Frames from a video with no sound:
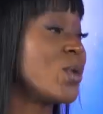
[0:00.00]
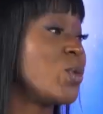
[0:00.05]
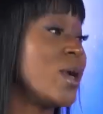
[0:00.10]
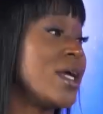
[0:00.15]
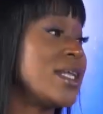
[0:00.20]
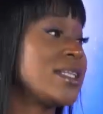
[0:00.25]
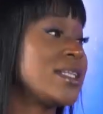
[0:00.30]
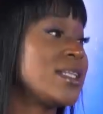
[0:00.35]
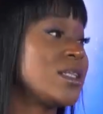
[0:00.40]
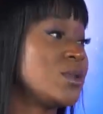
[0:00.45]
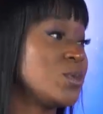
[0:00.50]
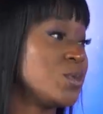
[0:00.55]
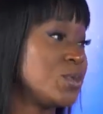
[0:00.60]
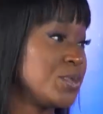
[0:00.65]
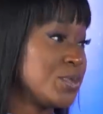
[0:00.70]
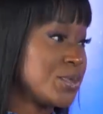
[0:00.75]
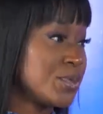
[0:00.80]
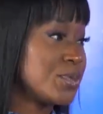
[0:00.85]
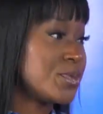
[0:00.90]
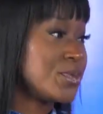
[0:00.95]
because, what?
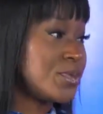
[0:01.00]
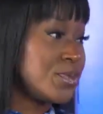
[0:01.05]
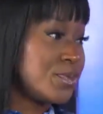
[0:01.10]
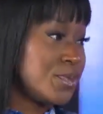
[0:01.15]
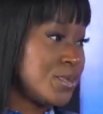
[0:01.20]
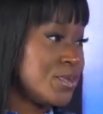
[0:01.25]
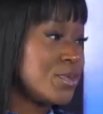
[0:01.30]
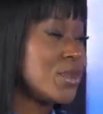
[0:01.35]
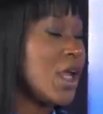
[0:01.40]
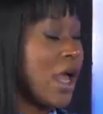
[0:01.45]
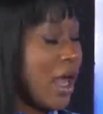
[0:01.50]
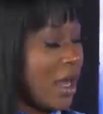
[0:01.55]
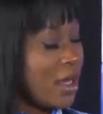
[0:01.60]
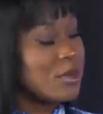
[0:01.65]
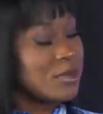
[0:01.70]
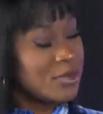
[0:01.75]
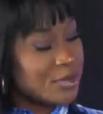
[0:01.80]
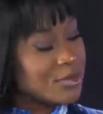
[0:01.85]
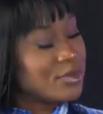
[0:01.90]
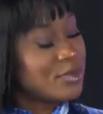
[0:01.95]
with both
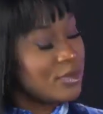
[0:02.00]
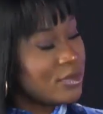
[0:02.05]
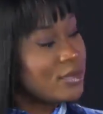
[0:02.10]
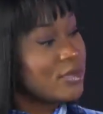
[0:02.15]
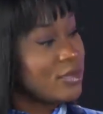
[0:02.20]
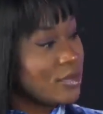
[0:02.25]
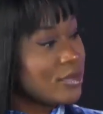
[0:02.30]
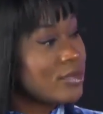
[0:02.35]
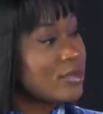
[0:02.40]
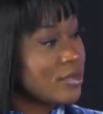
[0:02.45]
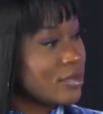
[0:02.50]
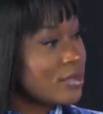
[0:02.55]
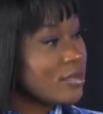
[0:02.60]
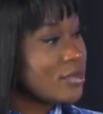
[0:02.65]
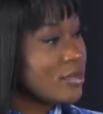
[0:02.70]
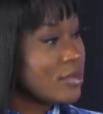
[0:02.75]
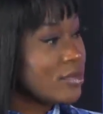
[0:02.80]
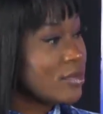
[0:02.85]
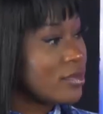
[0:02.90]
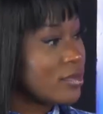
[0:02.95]
because okay. we know you did it for a
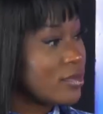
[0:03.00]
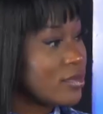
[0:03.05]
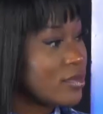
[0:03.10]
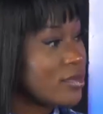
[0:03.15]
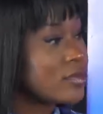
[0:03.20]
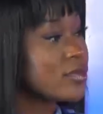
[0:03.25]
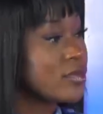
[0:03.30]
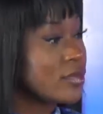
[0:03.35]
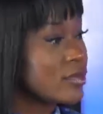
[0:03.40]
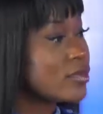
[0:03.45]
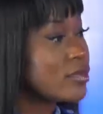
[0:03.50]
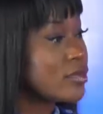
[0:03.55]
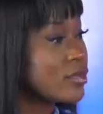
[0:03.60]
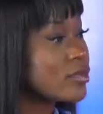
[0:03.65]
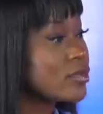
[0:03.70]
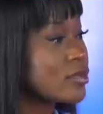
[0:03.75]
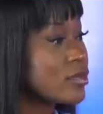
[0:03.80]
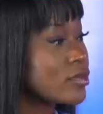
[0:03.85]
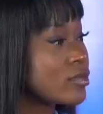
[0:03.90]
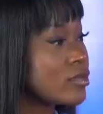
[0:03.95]
period. Was it mm-hmm. because
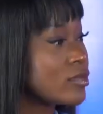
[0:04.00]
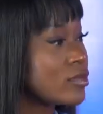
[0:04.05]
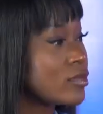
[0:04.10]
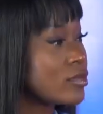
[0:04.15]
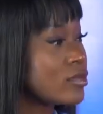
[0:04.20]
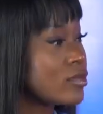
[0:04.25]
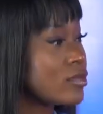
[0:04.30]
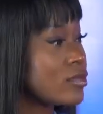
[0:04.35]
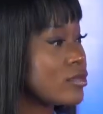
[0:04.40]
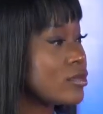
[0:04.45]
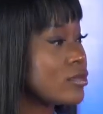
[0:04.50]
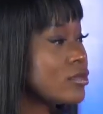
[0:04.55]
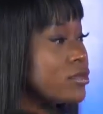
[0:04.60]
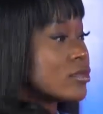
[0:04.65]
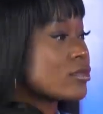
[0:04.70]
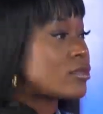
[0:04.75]
mm -hmm. it was um, the